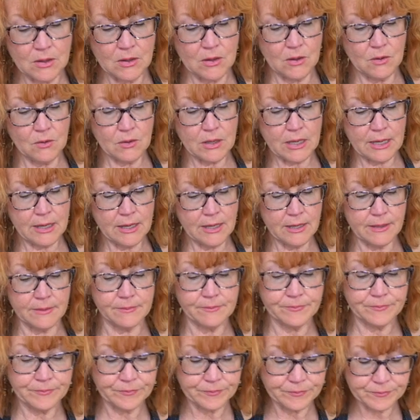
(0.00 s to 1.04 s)
Okay,
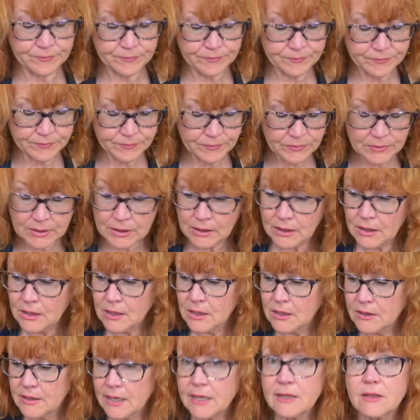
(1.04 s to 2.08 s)

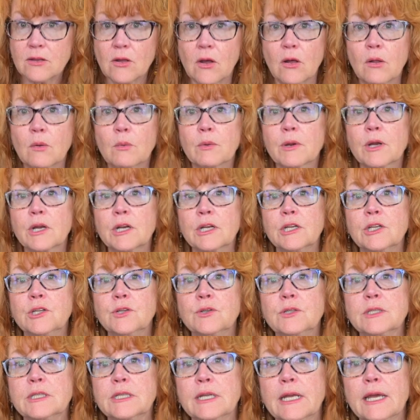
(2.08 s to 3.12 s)
that's all we're going to
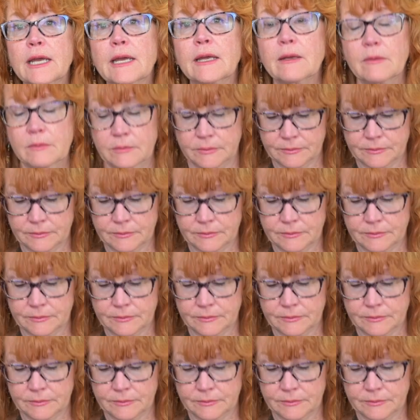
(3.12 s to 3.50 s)
do today.